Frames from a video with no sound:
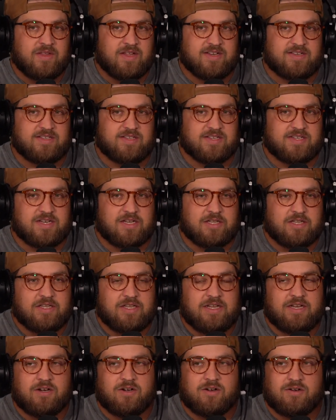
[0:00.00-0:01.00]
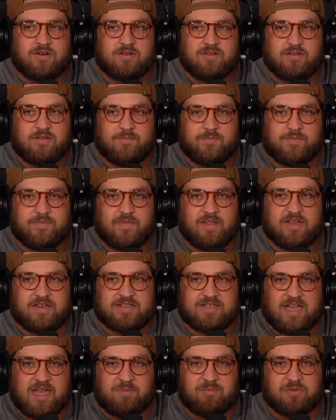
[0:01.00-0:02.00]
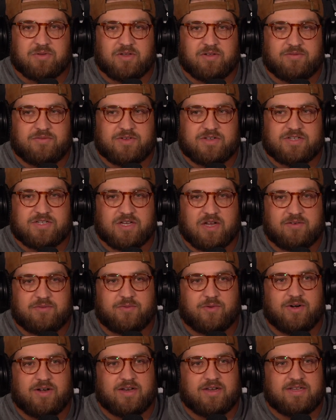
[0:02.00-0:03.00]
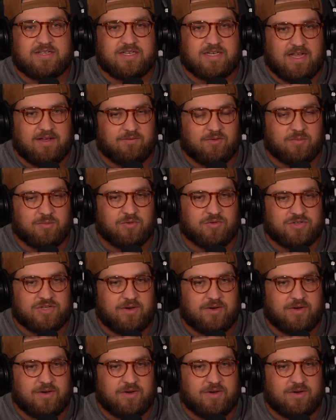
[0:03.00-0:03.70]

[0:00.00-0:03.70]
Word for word: It's this clear example of suffering is inevitable,